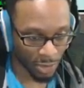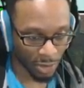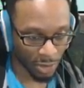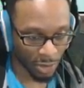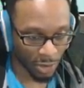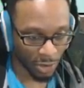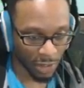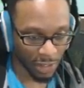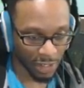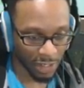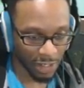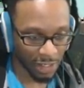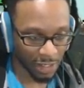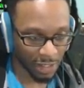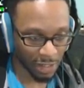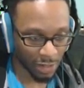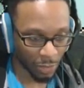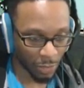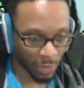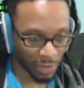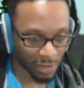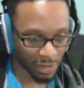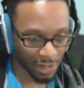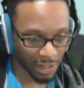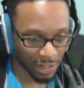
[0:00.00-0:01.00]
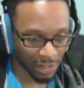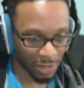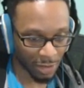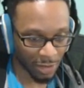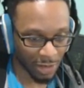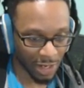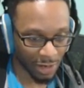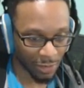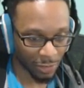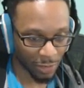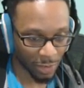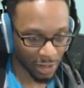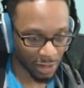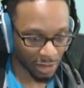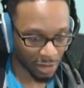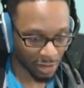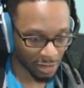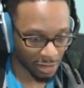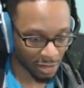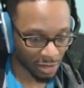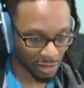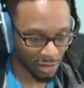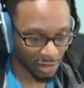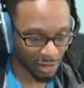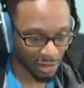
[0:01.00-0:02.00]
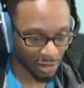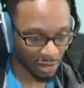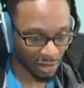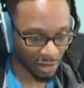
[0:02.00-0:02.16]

Oh, I need to get the ones that don't have wings?